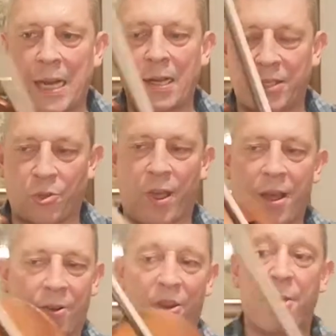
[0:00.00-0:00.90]
So
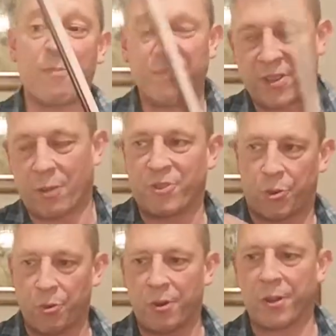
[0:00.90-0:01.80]
that rhythm comes
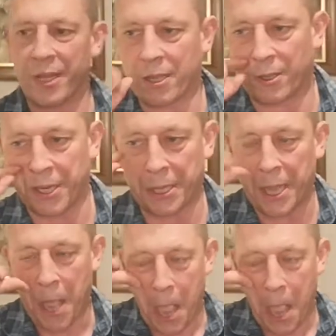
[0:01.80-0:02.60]
through really clearly,